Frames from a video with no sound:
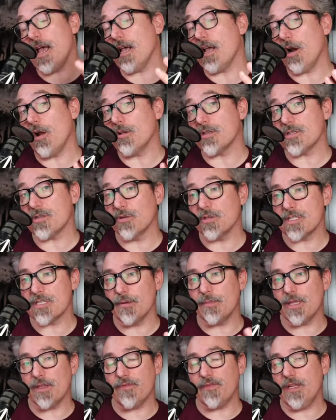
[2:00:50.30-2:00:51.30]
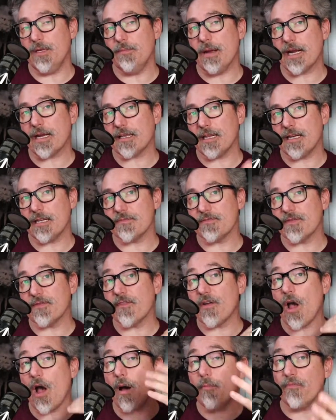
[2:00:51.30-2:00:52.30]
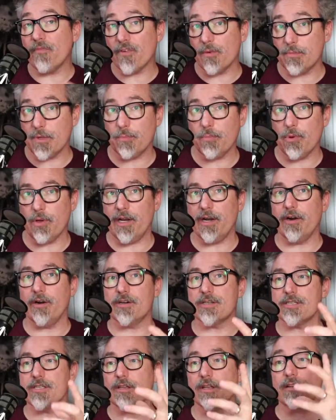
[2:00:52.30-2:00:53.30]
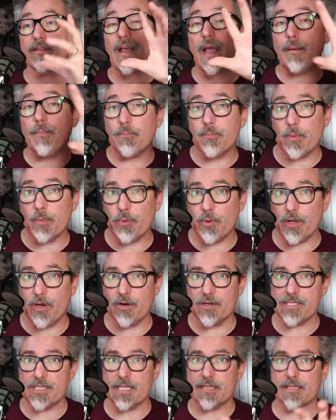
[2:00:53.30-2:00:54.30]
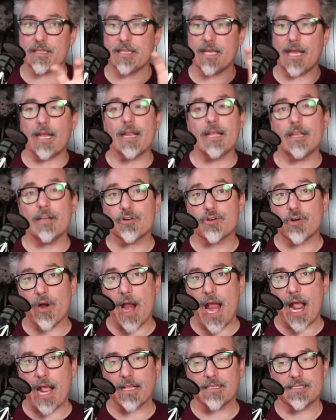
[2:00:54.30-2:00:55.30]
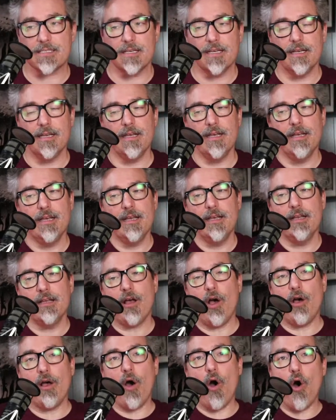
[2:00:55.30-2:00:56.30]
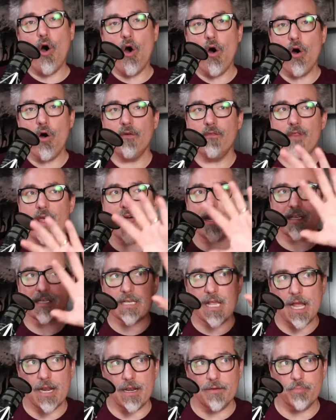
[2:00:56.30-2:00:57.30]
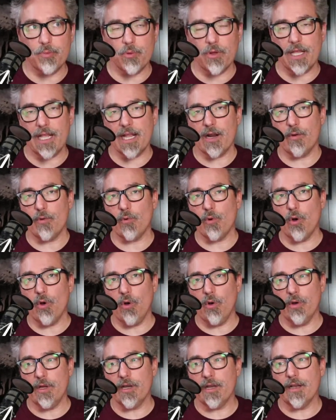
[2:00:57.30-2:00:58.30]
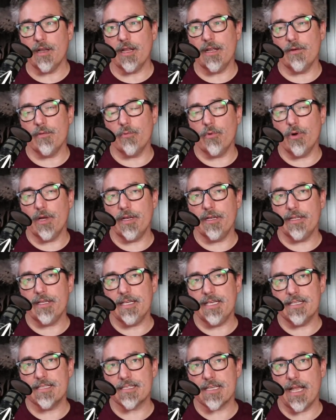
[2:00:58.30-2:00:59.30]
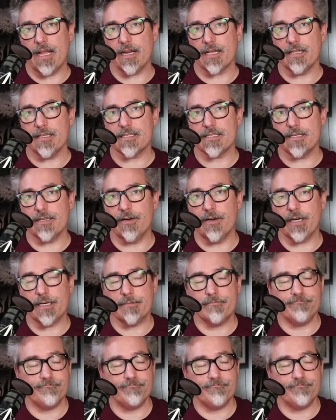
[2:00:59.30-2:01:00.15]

also some of the feedback that has come from the players and the type of players that it tracks. All of that is kind of playing a role in what he's kind of considering.